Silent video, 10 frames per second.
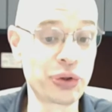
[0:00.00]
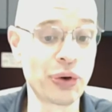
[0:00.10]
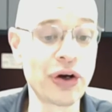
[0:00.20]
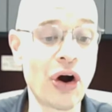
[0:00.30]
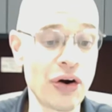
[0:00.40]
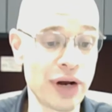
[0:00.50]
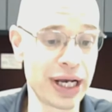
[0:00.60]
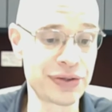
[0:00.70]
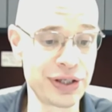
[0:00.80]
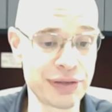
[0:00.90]
during our
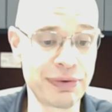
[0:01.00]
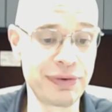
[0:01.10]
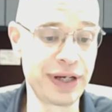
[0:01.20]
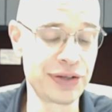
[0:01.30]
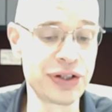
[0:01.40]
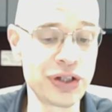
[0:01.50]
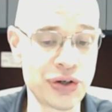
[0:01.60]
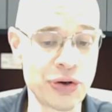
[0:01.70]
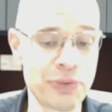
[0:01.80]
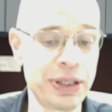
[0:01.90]
axes of advance into
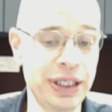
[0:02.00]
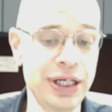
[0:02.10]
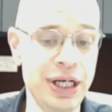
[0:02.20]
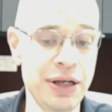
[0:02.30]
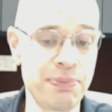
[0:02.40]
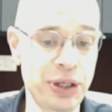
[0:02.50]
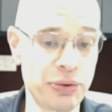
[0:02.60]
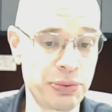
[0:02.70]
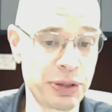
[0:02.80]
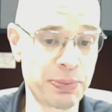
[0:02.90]
Germany,
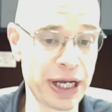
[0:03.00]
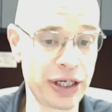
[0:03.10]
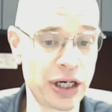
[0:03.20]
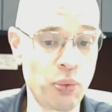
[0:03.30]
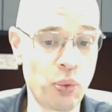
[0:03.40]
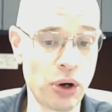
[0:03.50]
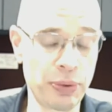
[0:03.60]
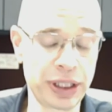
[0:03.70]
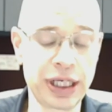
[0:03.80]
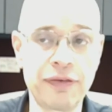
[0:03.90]
depending on where
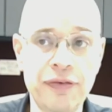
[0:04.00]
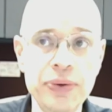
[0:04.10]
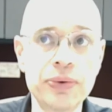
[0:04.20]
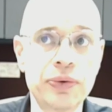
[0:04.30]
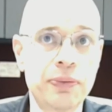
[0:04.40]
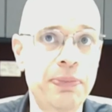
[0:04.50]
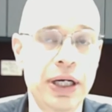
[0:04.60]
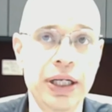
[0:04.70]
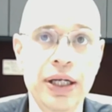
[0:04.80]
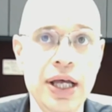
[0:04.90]
we could get fuel,
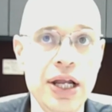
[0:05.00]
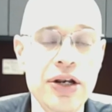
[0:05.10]
but